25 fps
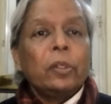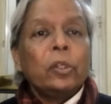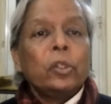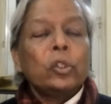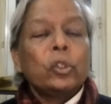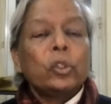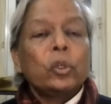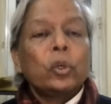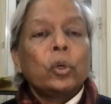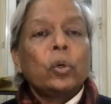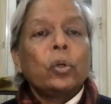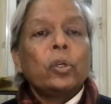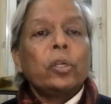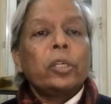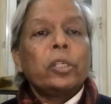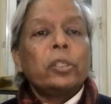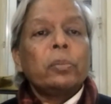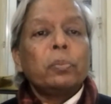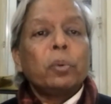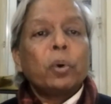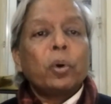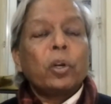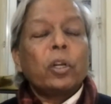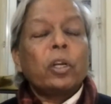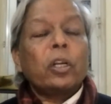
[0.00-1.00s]
So is
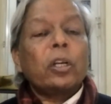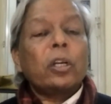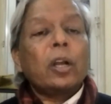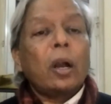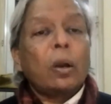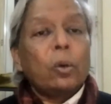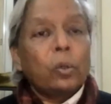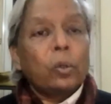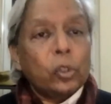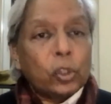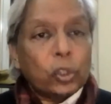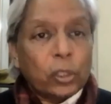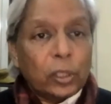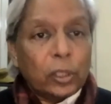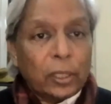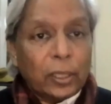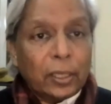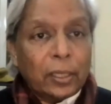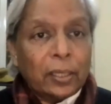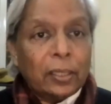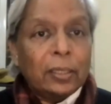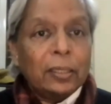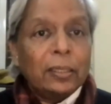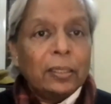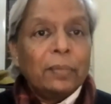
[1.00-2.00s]
more a
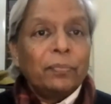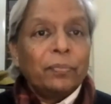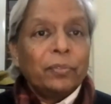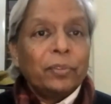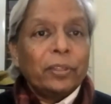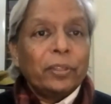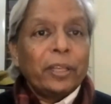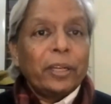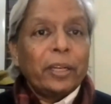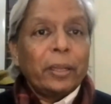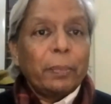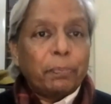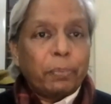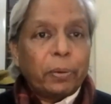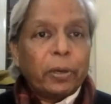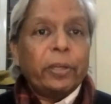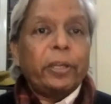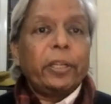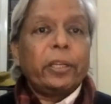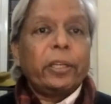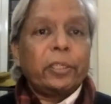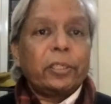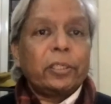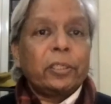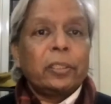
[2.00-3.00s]
counselor than a
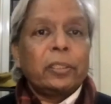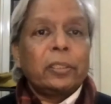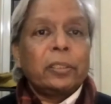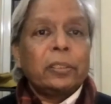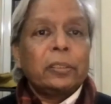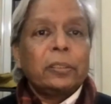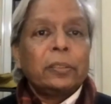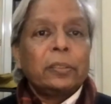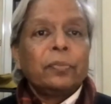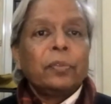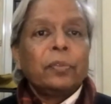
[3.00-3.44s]
predictor.